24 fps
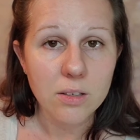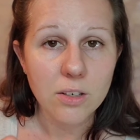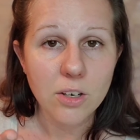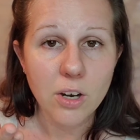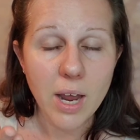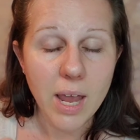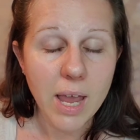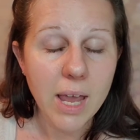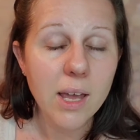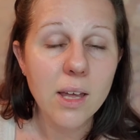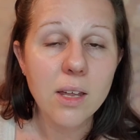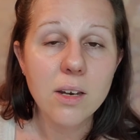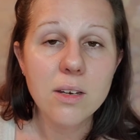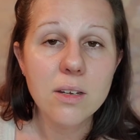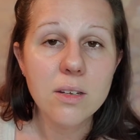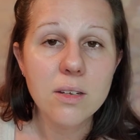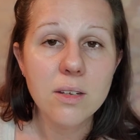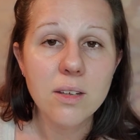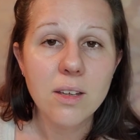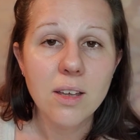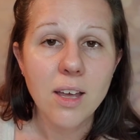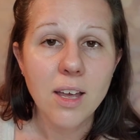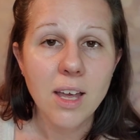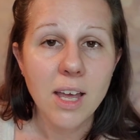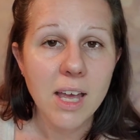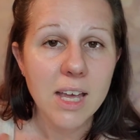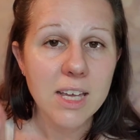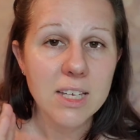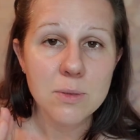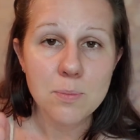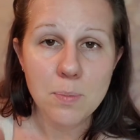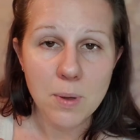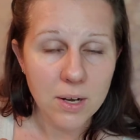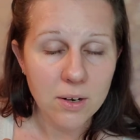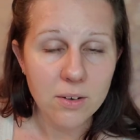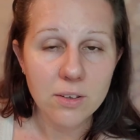Your hand is
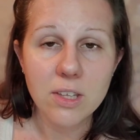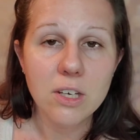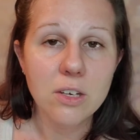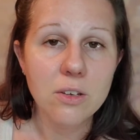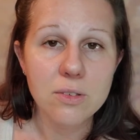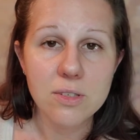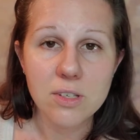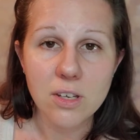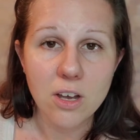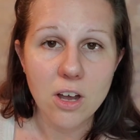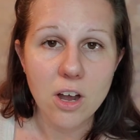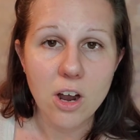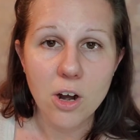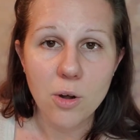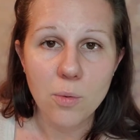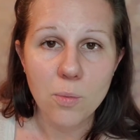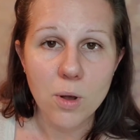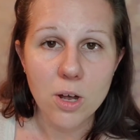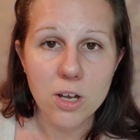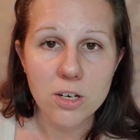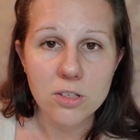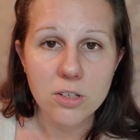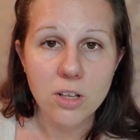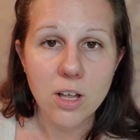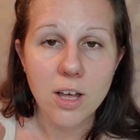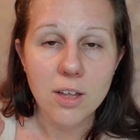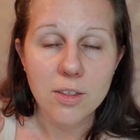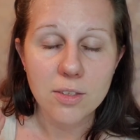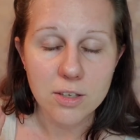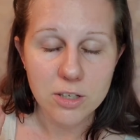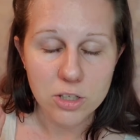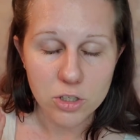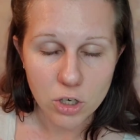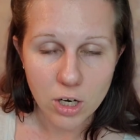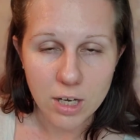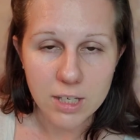better than using a hard washcloth.
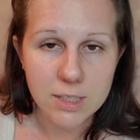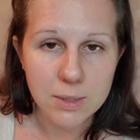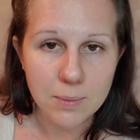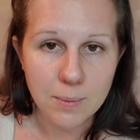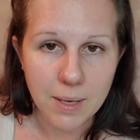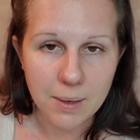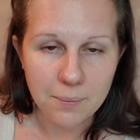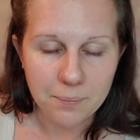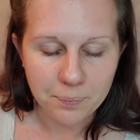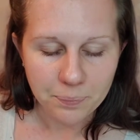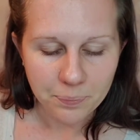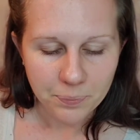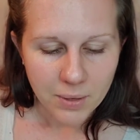Trust me.